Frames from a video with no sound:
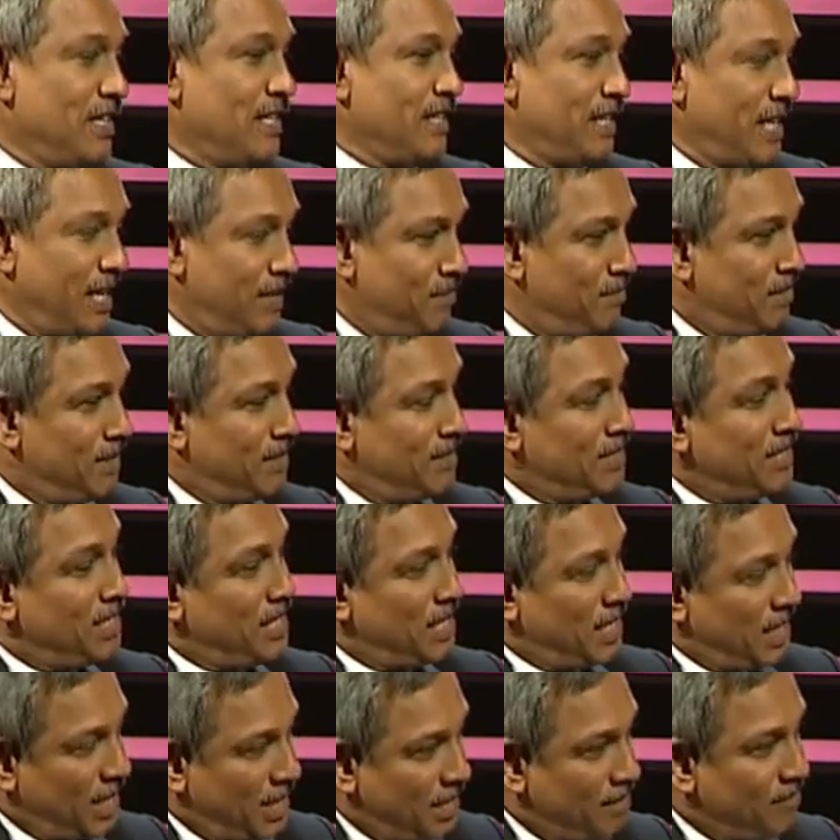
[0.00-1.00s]
That means
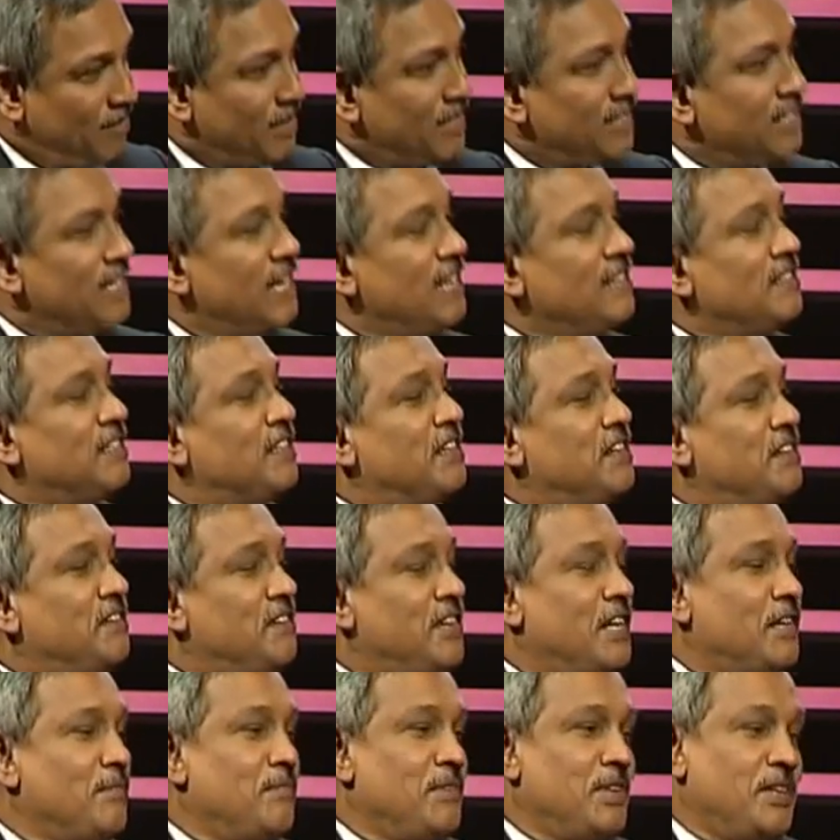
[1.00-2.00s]
even there is a
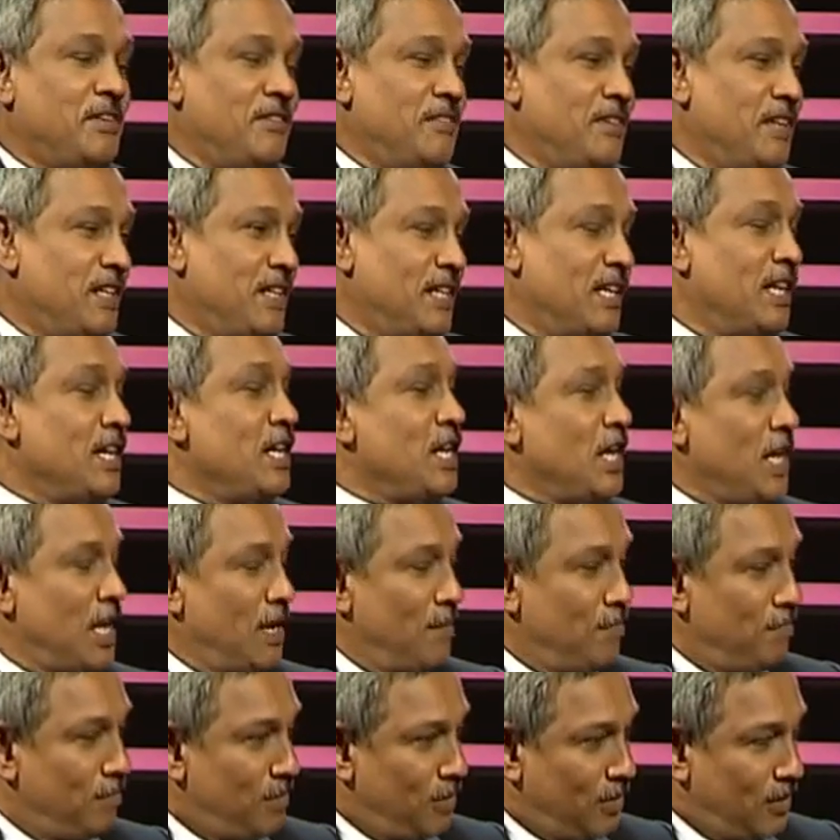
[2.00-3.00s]
contract between the
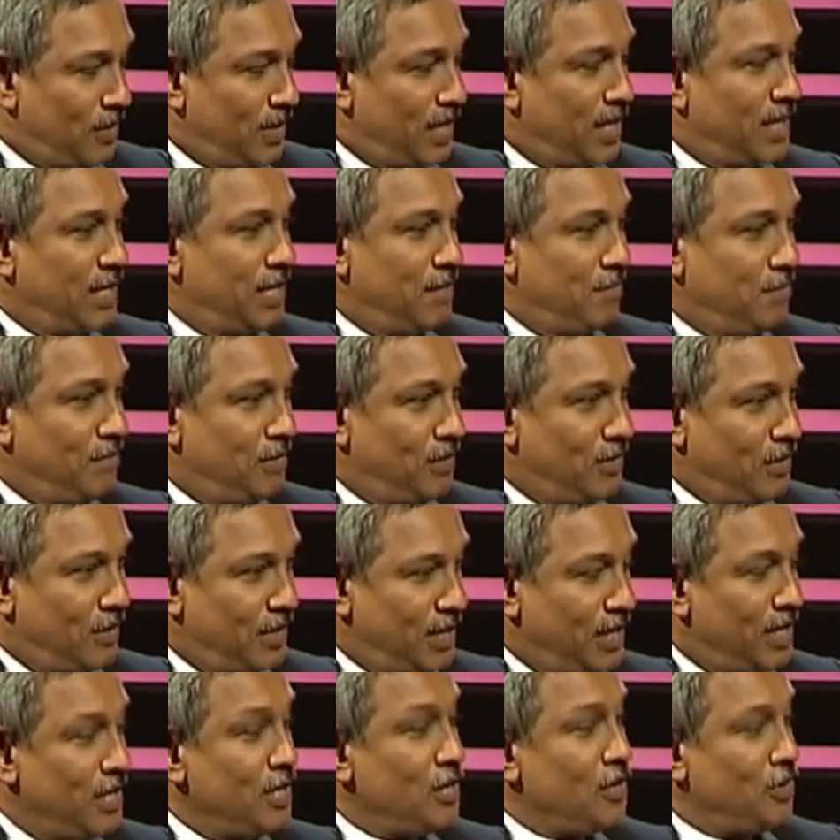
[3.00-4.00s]
employer and
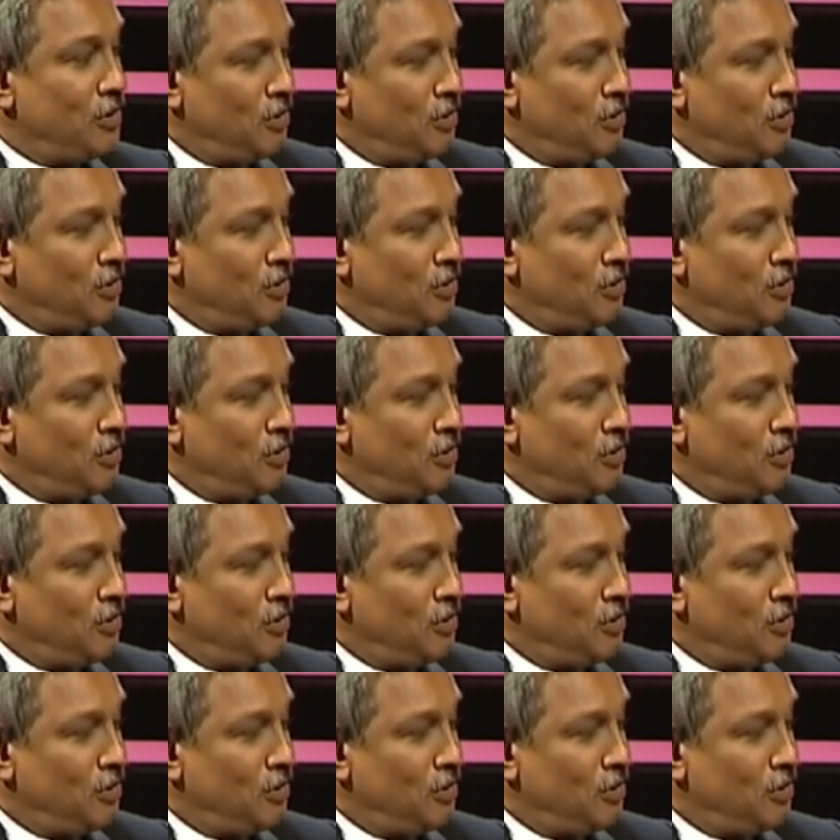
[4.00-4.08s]
employee